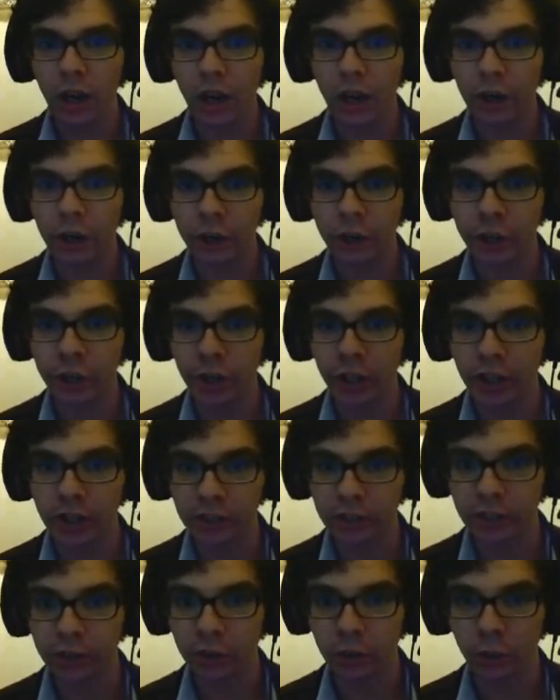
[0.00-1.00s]
are
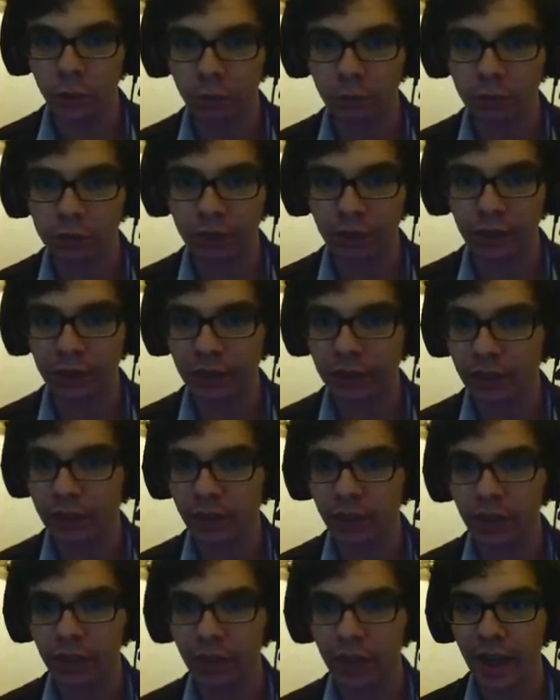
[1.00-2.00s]
just
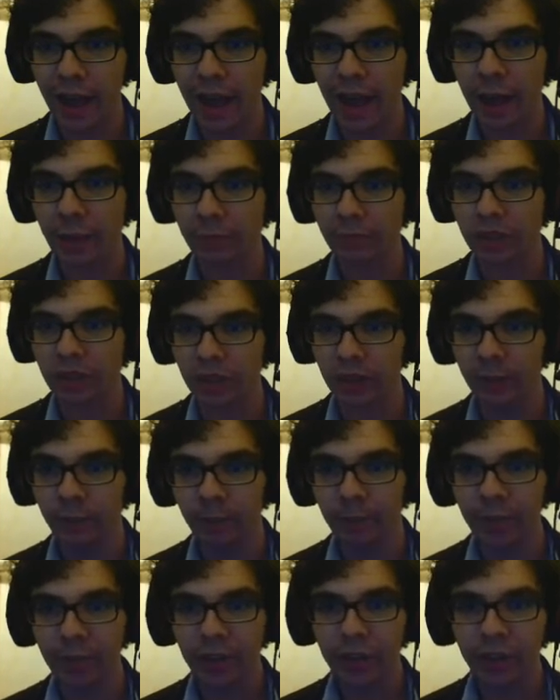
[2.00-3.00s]
completely empty.
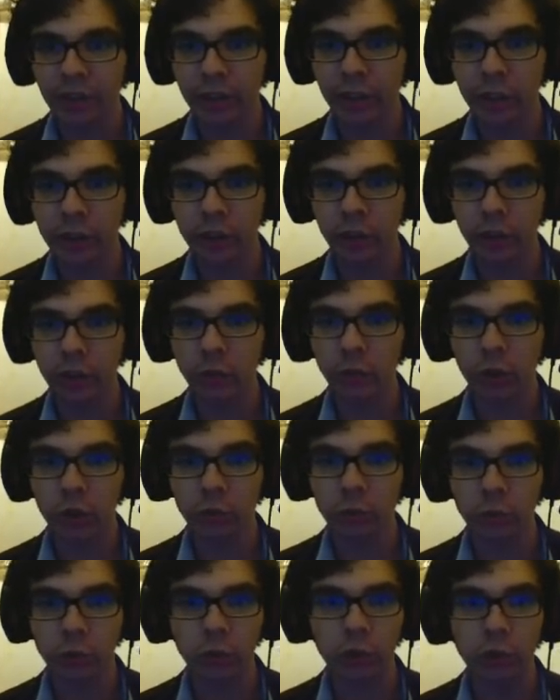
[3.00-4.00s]
There is only
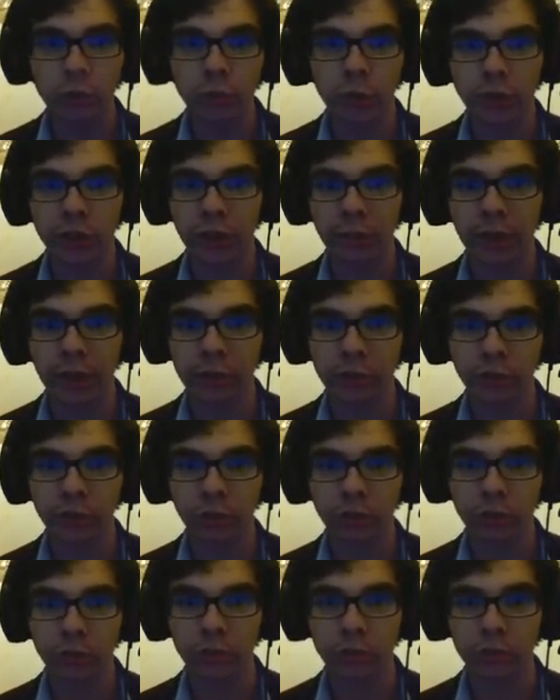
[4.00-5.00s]
one room which I'm actually
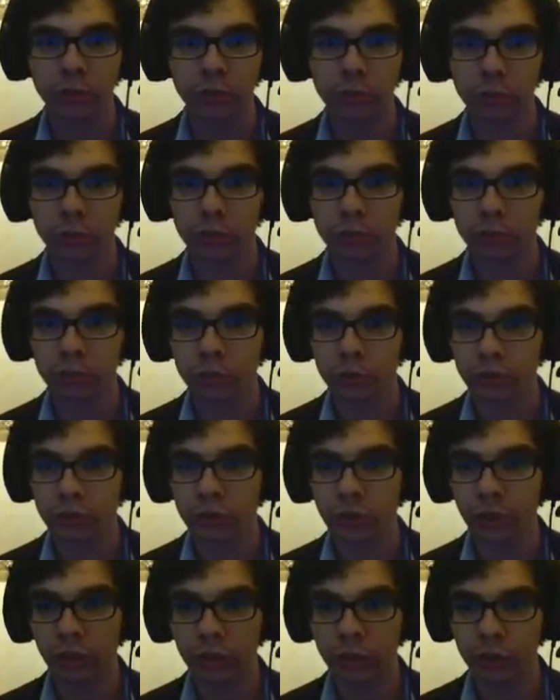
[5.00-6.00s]
going to,
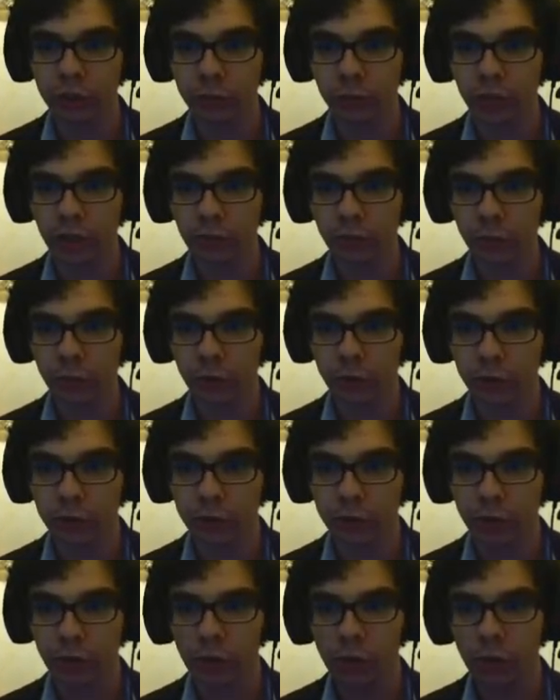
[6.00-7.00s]
the only one I'm going to
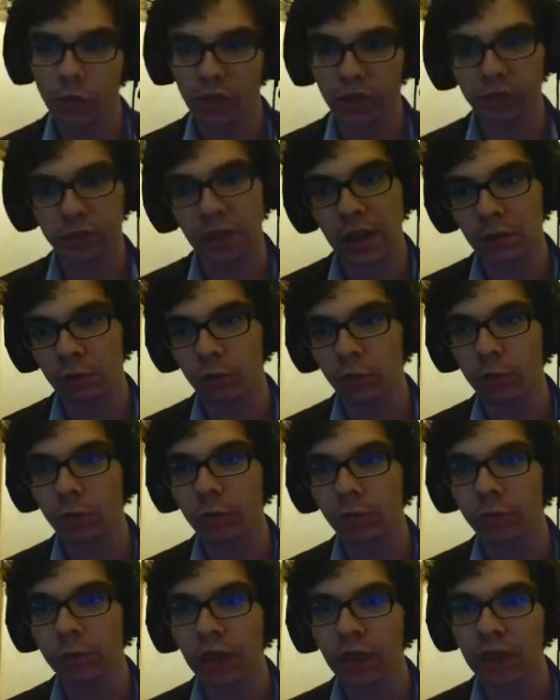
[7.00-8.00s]
show, well, that
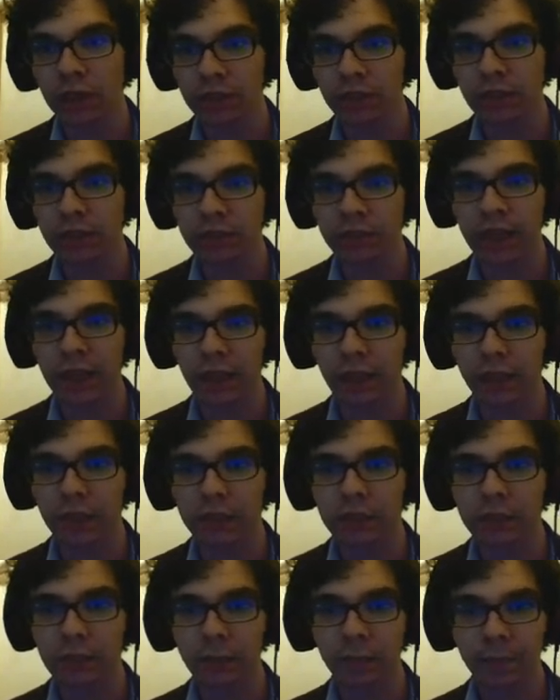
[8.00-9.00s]
room plus the
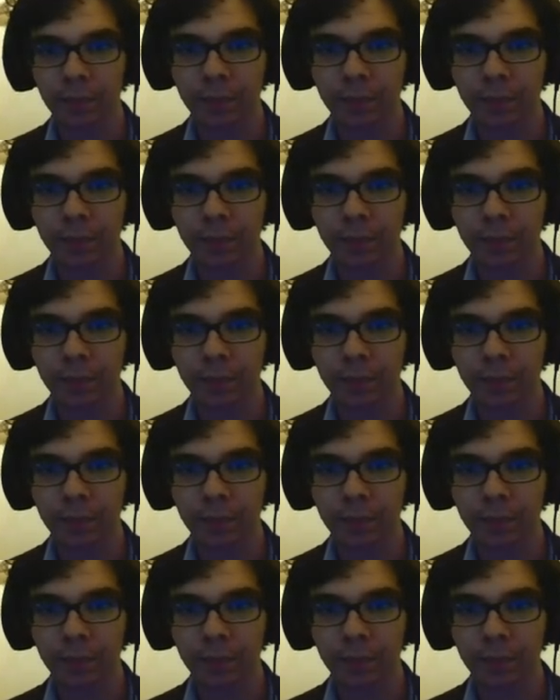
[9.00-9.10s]
cells.